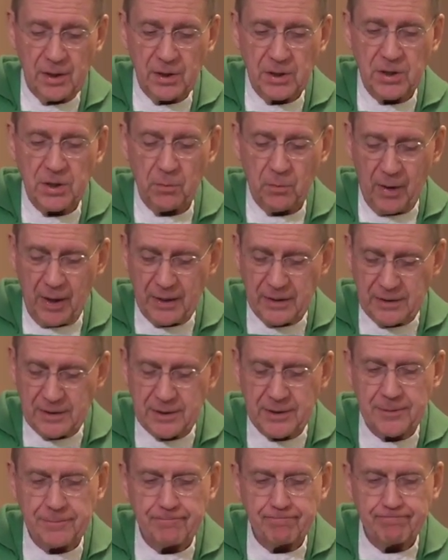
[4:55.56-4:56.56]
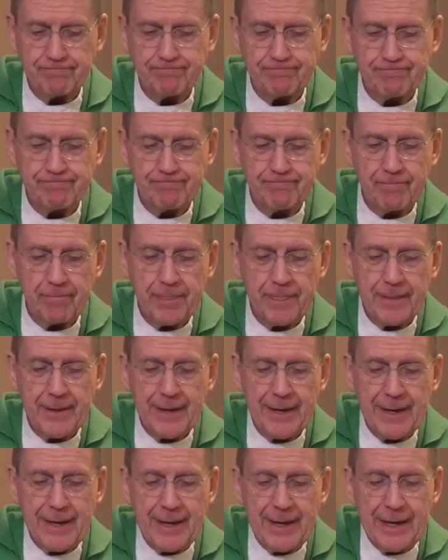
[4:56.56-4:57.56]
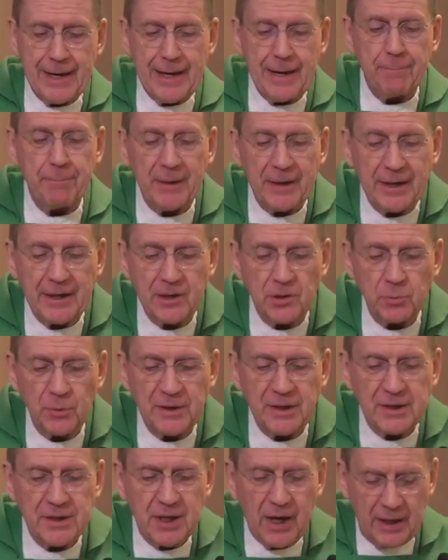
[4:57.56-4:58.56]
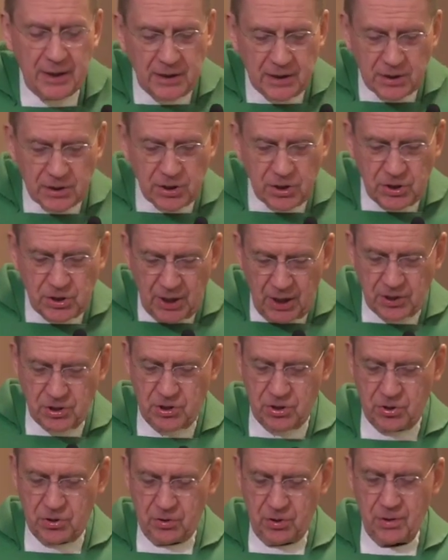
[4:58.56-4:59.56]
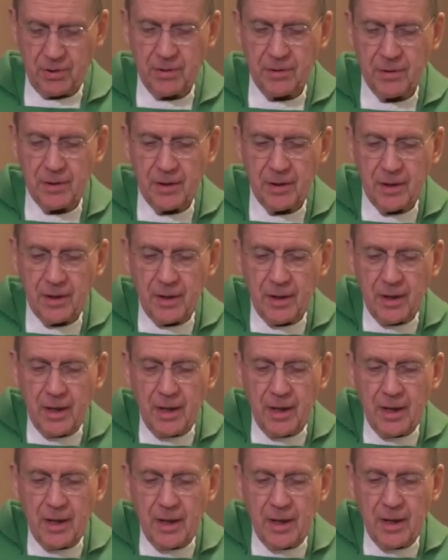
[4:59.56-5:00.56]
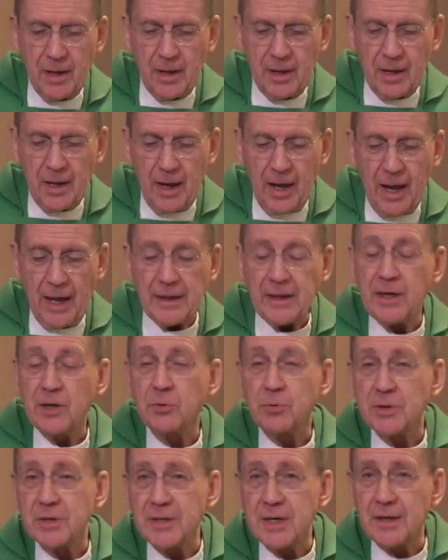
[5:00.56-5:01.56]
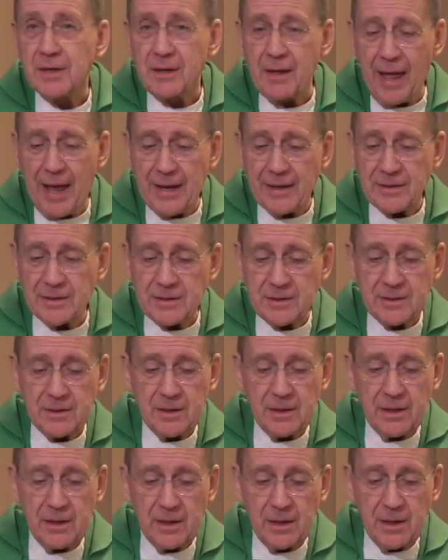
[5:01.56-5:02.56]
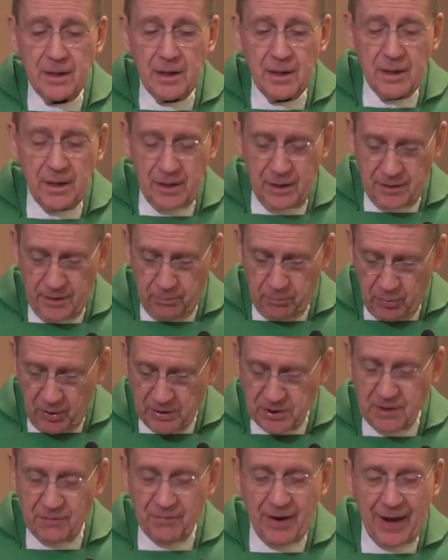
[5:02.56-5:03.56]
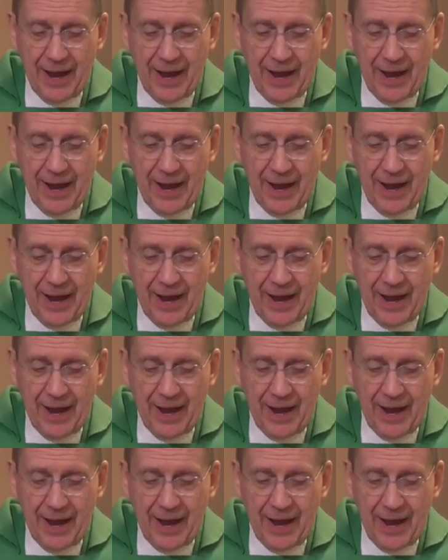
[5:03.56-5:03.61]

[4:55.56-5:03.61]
She writes, It begins with the tiniest gesture, an interested glance, the brush of a